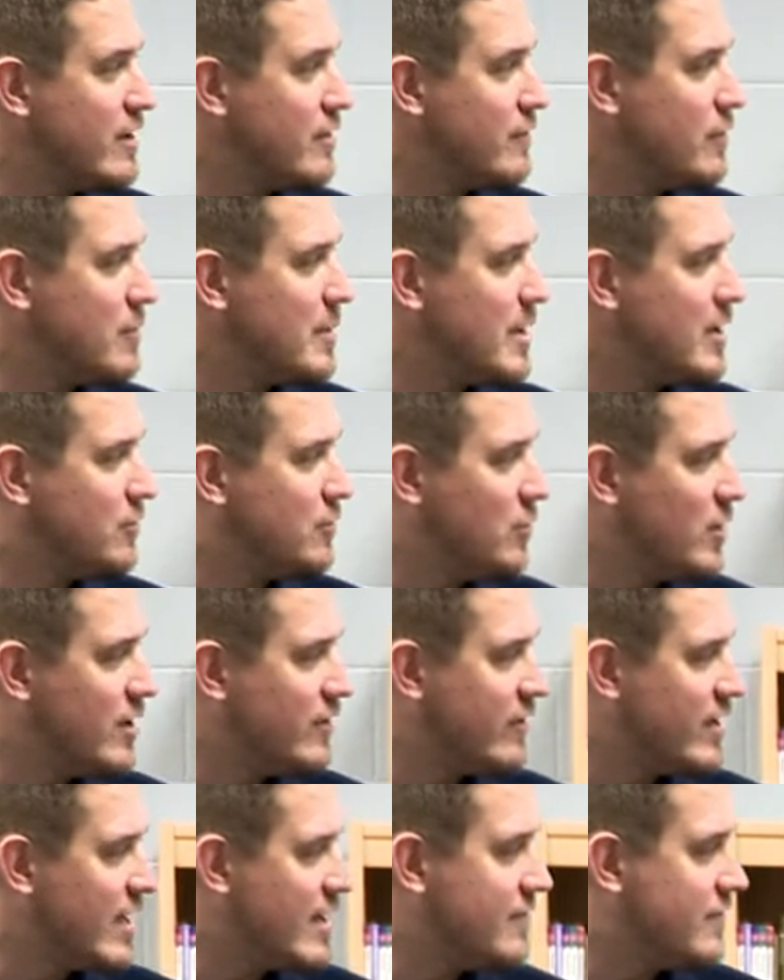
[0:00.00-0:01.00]
there for about
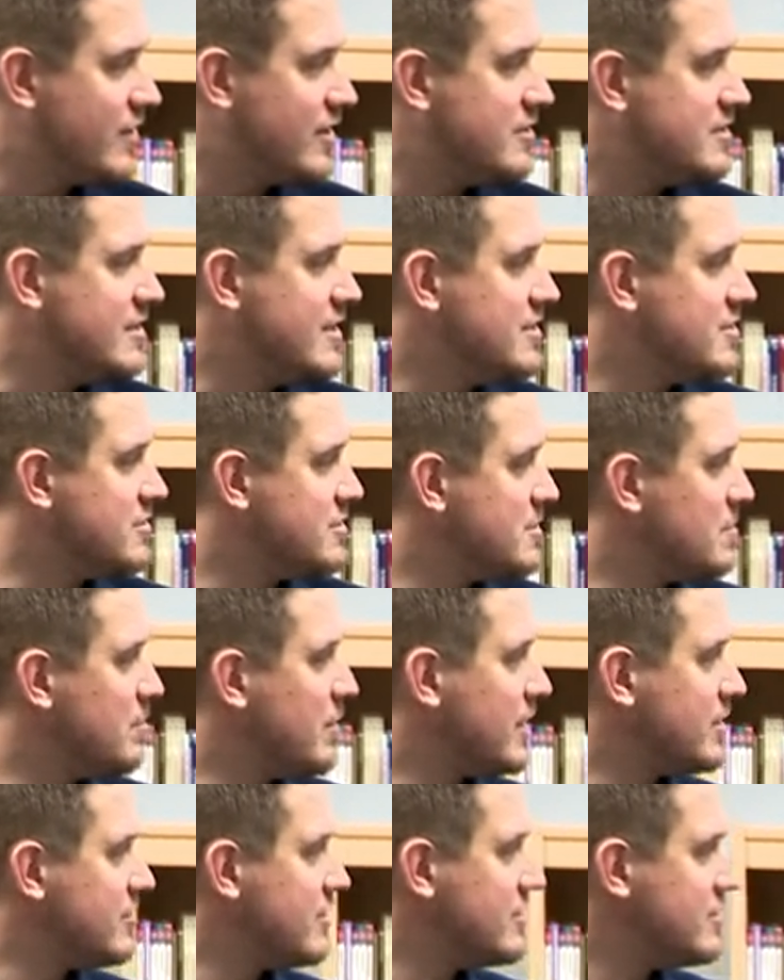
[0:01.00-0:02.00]
12 and a half years. These are some
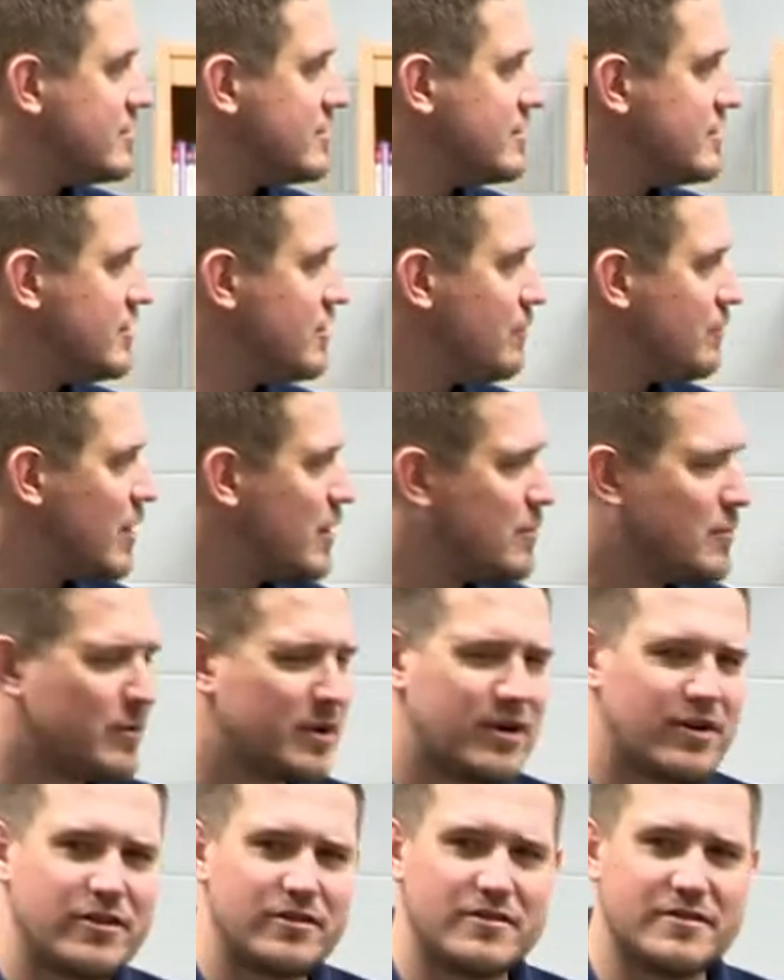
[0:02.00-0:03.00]
pictures. You've probably
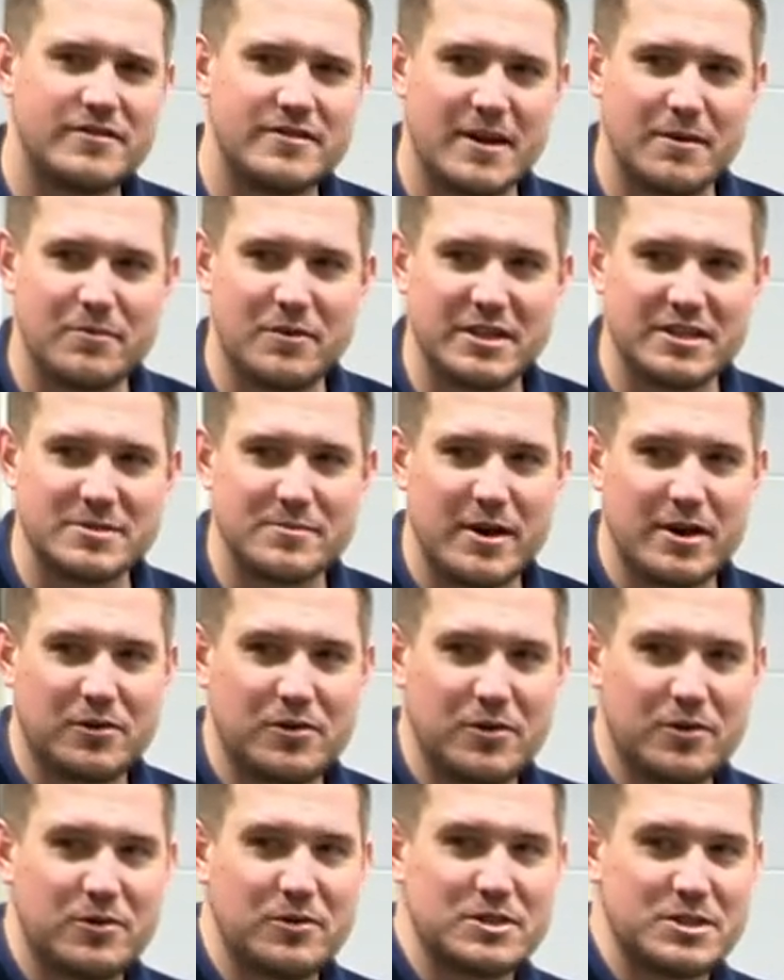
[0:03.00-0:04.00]
heard some things about
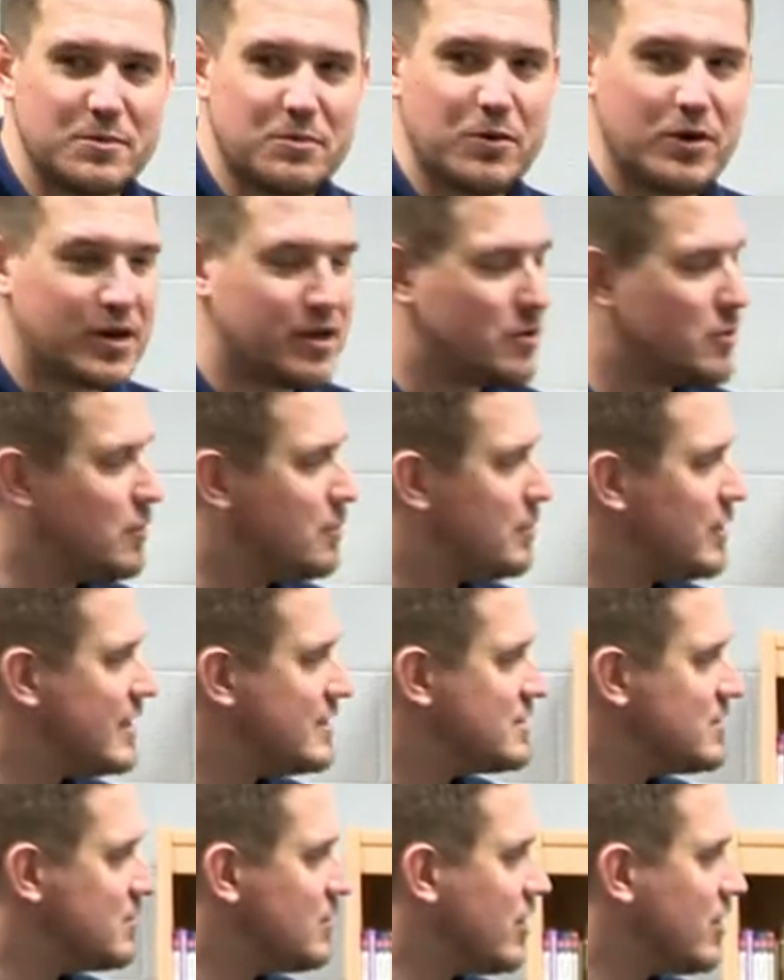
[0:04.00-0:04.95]
Google. It's a pretty cool place to